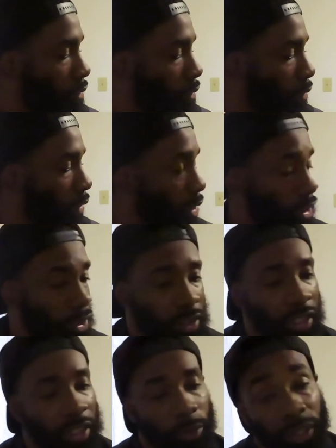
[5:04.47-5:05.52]
Yeah, cause
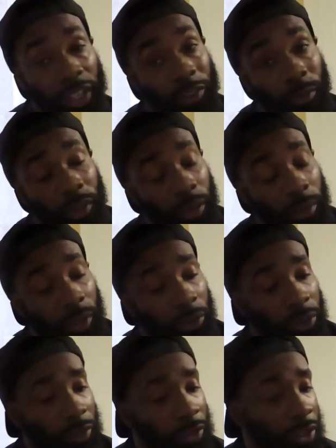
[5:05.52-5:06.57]
we haven't been
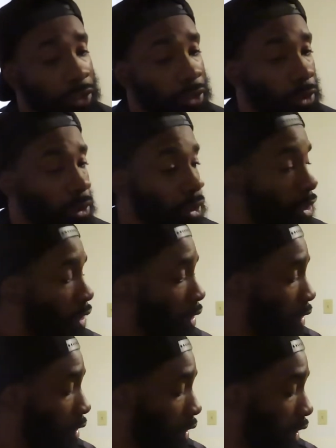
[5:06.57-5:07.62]
uploading over there, so
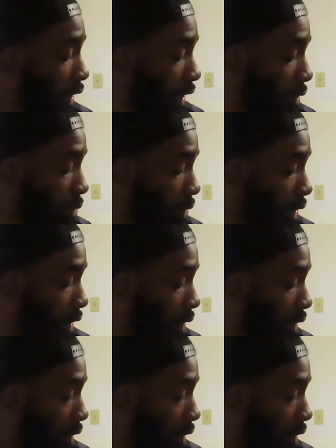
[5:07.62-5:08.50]
I gotta do that.